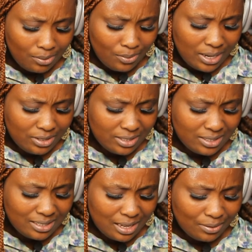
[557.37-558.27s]
why does it
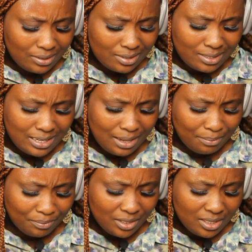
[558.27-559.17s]
sound the
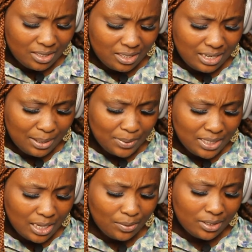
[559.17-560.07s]
same? The names
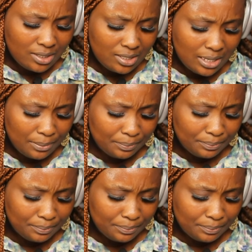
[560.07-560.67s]
sound the same.